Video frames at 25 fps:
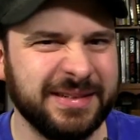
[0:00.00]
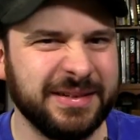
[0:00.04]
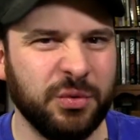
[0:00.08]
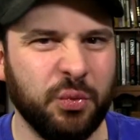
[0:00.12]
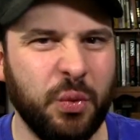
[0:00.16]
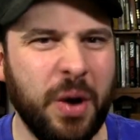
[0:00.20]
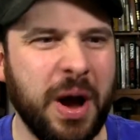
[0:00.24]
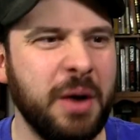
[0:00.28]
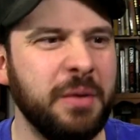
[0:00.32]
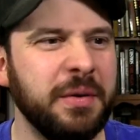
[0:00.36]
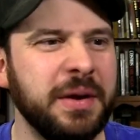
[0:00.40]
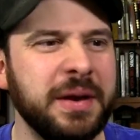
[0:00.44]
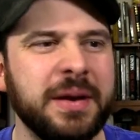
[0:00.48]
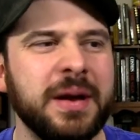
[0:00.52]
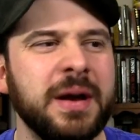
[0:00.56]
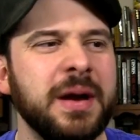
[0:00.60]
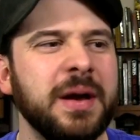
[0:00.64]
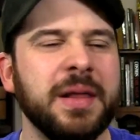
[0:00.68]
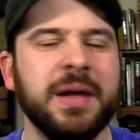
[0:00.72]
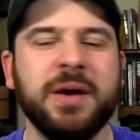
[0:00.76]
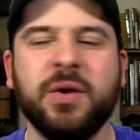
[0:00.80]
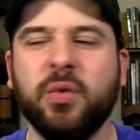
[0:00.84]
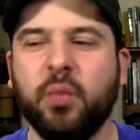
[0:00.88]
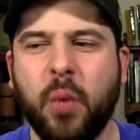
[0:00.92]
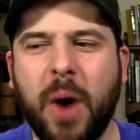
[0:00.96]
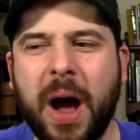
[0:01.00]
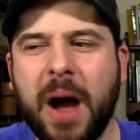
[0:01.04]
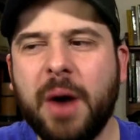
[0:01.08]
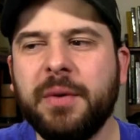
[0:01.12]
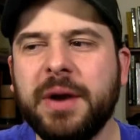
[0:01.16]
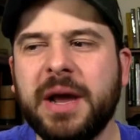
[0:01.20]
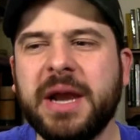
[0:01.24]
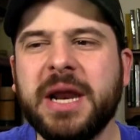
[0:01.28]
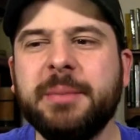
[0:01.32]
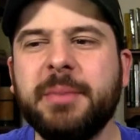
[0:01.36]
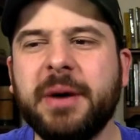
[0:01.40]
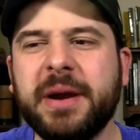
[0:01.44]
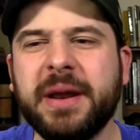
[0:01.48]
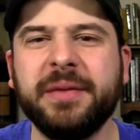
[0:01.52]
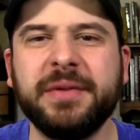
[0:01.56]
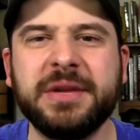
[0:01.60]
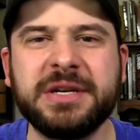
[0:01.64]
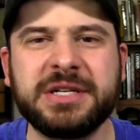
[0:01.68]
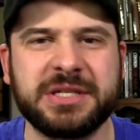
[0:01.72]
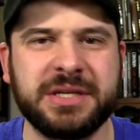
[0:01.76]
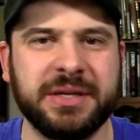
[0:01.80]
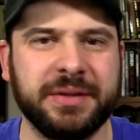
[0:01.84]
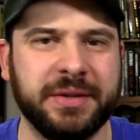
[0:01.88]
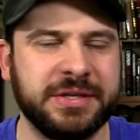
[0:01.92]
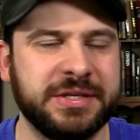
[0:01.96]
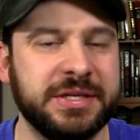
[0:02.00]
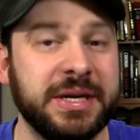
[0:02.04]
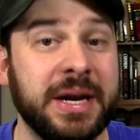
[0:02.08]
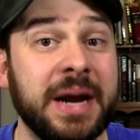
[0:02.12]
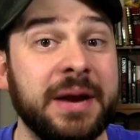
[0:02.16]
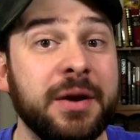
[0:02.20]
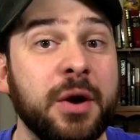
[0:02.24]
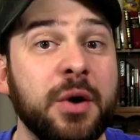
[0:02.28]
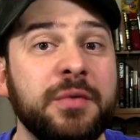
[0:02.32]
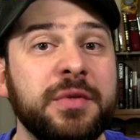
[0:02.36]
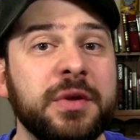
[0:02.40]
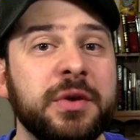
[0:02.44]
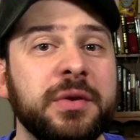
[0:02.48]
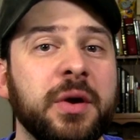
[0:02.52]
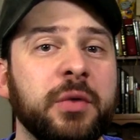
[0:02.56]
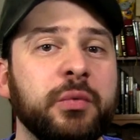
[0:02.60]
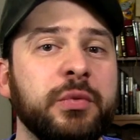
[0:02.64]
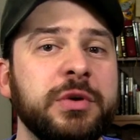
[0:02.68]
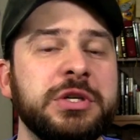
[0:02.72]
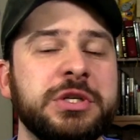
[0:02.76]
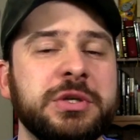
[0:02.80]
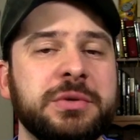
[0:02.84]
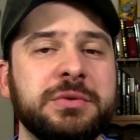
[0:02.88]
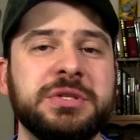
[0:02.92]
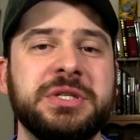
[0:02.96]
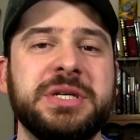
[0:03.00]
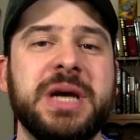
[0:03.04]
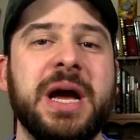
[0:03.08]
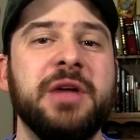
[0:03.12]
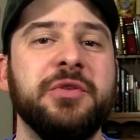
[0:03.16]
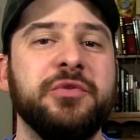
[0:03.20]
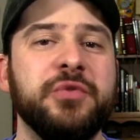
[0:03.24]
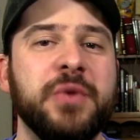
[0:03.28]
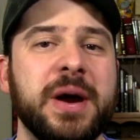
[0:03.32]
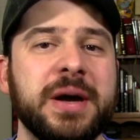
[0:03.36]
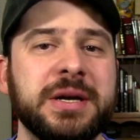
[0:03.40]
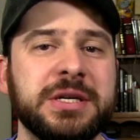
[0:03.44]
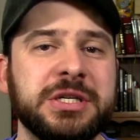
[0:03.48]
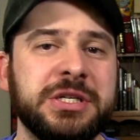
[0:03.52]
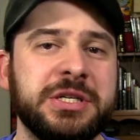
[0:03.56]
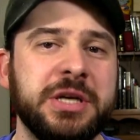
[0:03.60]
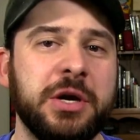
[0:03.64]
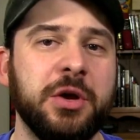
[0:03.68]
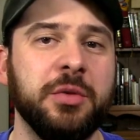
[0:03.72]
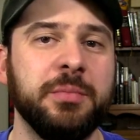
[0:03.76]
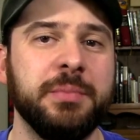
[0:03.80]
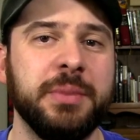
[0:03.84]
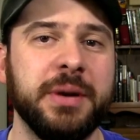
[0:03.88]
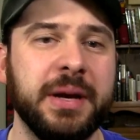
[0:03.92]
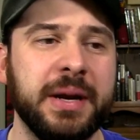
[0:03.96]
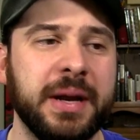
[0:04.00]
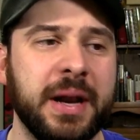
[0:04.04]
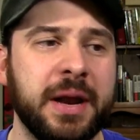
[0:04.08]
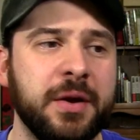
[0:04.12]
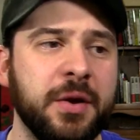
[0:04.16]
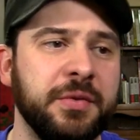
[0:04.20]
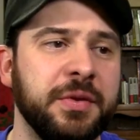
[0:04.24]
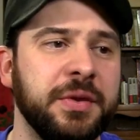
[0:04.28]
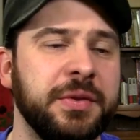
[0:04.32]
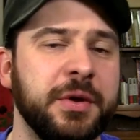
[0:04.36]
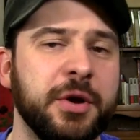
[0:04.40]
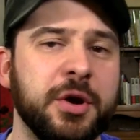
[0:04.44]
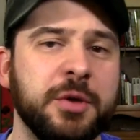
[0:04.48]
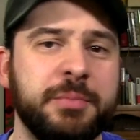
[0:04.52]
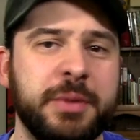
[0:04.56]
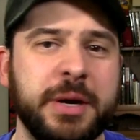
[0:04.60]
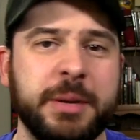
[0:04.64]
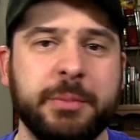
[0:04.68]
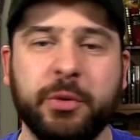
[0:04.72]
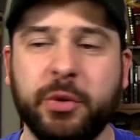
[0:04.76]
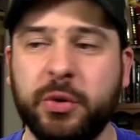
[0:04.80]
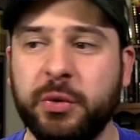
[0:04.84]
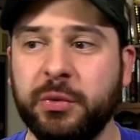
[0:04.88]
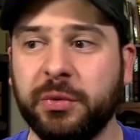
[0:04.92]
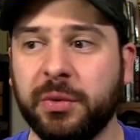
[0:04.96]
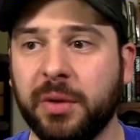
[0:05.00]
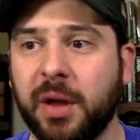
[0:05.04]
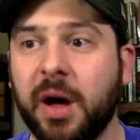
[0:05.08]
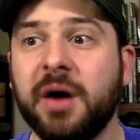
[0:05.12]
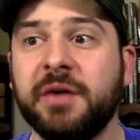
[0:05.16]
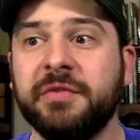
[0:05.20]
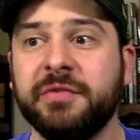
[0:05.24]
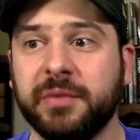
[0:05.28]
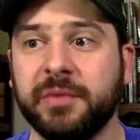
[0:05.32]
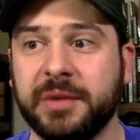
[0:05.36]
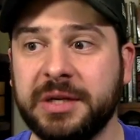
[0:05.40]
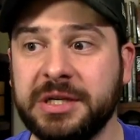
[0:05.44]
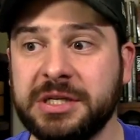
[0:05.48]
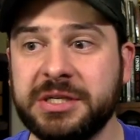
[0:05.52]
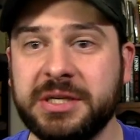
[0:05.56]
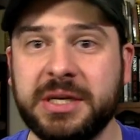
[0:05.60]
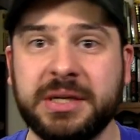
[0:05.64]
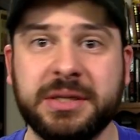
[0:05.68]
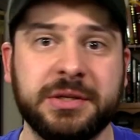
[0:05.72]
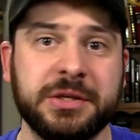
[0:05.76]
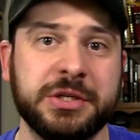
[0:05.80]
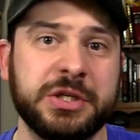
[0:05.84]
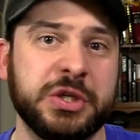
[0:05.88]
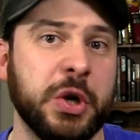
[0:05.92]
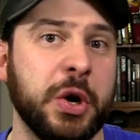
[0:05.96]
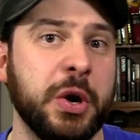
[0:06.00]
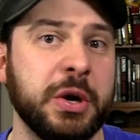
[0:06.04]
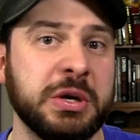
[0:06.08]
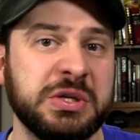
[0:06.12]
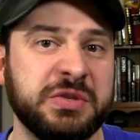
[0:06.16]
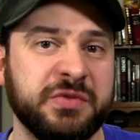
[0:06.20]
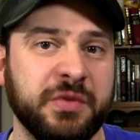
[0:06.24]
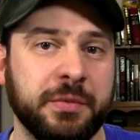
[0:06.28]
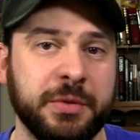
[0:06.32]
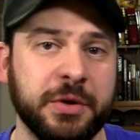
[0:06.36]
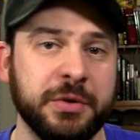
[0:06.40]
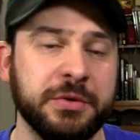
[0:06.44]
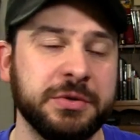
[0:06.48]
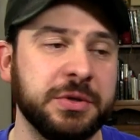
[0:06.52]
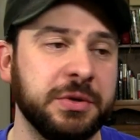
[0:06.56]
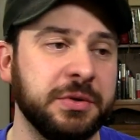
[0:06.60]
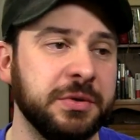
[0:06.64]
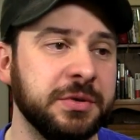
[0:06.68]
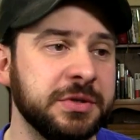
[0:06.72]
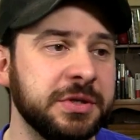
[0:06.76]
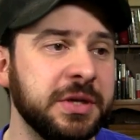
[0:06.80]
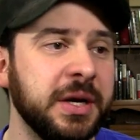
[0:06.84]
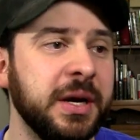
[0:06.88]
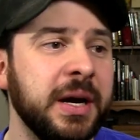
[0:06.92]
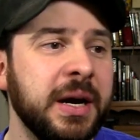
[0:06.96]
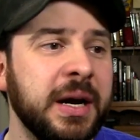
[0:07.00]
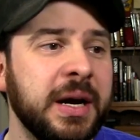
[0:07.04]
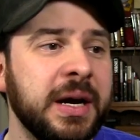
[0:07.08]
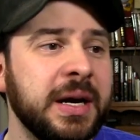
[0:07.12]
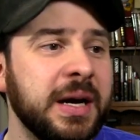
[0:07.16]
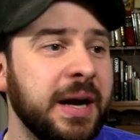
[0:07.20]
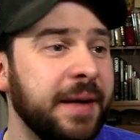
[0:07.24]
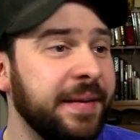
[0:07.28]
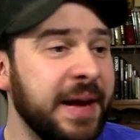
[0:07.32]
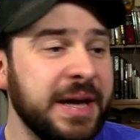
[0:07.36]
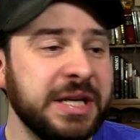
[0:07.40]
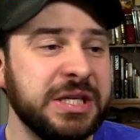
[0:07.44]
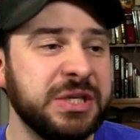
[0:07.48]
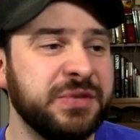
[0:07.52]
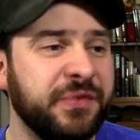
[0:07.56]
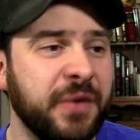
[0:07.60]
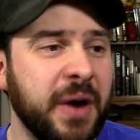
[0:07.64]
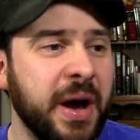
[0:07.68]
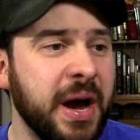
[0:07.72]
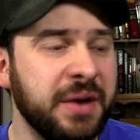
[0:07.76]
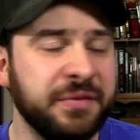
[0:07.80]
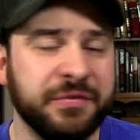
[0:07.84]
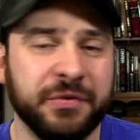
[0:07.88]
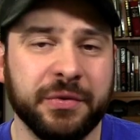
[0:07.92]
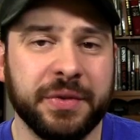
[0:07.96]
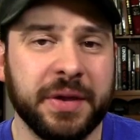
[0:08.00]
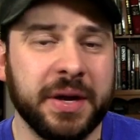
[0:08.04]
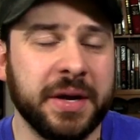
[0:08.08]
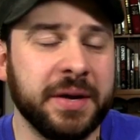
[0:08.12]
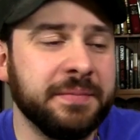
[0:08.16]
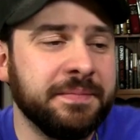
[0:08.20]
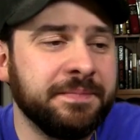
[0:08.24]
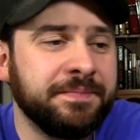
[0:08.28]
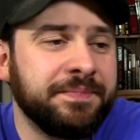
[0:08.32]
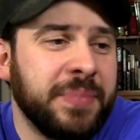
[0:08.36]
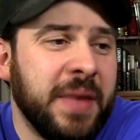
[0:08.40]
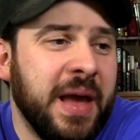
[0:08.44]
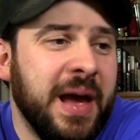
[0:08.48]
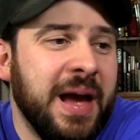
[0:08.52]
Why would it, like why would anybody listen to this? And I know that original soundtracks sell big, and I know that there are people who love listening to songs from musicals, and that's fine for them.